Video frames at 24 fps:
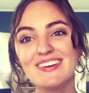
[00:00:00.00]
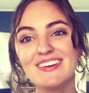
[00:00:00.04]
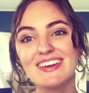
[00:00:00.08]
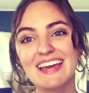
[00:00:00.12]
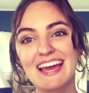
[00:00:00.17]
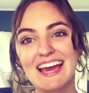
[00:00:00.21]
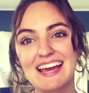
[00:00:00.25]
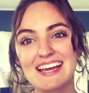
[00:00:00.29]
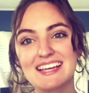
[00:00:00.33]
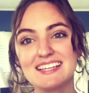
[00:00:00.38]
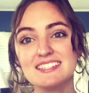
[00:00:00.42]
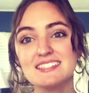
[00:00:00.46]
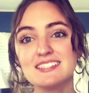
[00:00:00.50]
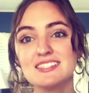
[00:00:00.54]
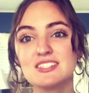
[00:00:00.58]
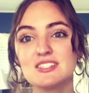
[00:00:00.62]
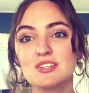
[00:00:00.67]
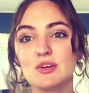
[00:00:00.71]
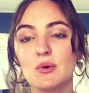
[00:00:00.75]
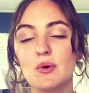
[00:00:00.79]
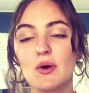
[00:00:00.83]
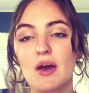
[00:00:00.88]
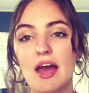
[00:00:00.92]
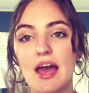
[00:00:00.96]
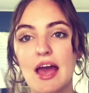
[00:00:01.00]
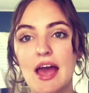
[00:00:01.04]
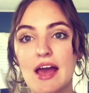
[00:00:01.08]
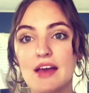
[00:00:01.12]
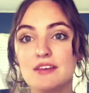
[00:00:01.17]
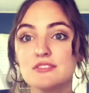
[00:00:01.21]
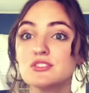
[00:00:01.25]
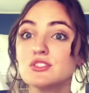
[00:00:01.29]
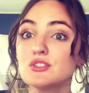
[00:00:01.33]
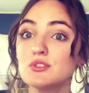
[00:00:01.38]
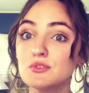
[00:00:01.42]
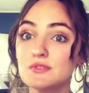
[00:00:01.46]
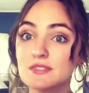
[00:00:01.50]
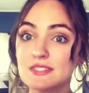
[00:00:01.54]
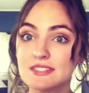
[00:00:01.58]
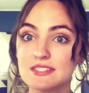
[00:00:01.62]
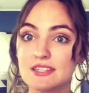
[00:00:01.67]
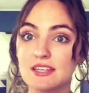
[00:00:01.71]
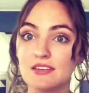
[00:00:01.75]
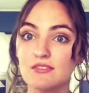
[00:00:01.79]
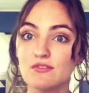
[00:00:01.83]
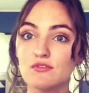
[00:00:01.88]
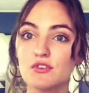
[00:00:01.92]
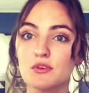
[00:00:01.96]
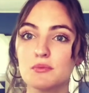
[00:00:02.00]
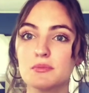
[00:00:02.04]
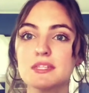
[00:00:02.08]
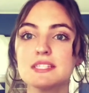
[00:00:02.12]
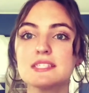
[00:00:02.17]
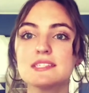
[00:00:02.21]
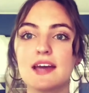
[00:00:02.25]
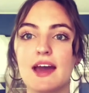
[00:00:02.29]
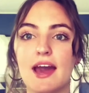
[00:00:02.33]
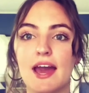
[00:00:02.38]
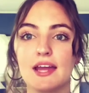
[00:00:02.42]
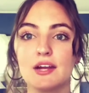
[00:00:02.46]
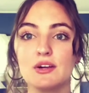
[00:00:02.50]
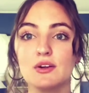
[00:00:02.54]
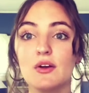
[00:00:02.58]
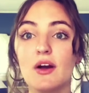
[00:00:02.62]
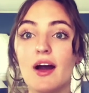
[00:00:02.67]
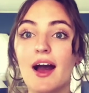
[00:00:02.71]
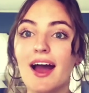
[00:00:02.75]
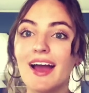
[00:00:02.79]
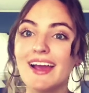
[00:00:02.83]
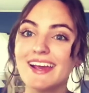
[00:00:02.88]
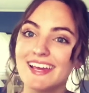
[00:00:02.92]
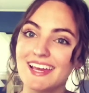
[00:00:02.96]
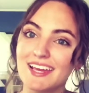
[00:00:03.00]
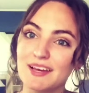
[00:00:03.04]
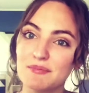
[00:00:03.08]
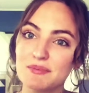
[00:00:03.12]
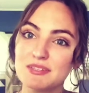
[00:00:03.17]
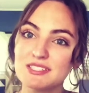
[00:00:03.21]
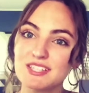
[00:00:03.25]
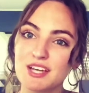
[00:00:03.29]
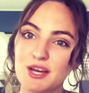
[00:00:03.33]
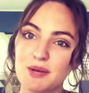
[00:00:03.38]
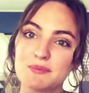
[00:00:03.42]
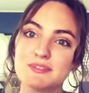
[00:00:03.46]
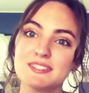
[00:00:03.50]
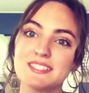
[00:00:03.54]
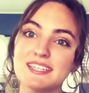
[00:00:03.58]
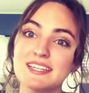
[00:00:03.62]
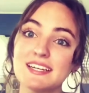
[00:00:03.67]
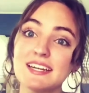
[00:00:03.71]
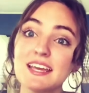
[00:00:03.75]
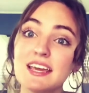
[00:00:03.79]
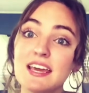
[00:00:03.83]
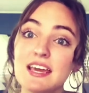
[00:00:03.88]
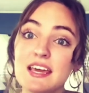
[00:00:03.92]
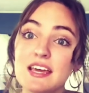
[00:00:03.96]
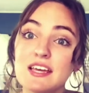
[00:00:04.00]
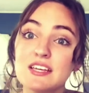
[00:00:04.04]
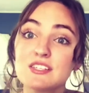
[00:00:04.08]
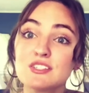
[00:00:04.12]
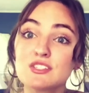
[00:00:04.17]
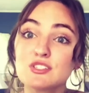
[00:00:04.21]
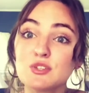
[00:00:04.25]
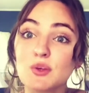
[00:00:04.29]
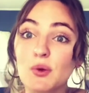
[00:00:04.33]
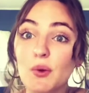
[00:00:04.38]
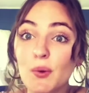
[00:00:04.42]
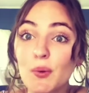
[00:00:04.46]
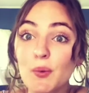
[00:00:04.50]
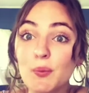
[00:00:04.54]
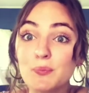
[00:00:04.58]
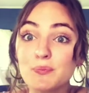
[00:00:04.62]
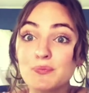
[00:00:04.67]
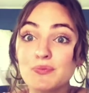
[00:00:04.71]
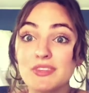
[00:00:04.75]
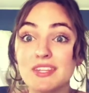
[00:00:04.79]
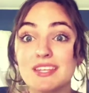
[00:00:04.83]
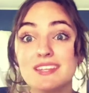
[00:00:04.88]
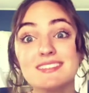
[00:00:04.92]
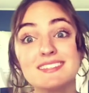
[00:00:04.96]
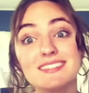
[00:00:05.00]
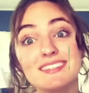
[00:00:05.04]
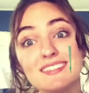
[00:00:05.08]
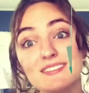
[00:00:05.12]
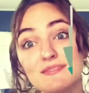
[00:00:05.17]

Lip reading: Hey guys, so as you've seen from the title, I am adopted, so this